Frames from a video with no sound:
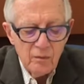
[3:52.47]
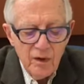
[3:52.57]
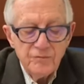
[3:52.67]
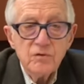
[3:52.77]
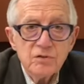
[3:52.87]

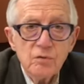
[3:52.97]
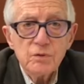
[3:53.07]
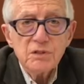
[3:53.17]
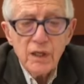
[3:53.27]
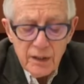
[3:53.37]
Refuse and
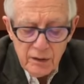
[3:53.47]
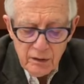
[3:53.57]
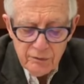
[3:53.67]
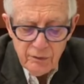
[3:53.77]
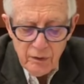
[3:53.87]
Recycling
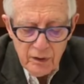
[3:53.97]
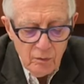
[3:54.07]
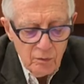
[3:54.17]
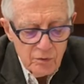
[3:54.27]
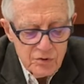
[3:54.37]
Authority
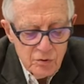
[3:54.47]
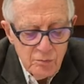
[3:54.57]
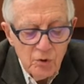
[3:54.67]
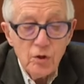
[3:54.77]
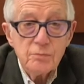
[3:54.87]
will
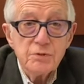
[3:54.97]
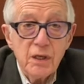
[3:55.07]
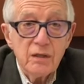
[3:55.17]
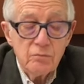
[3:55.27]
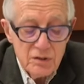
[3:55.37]
resume
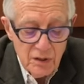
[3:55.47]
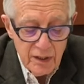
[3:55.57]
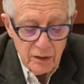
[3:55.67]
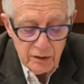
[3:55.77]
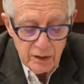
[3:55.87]
curbside
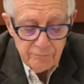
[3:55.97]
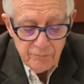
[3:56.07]
recycling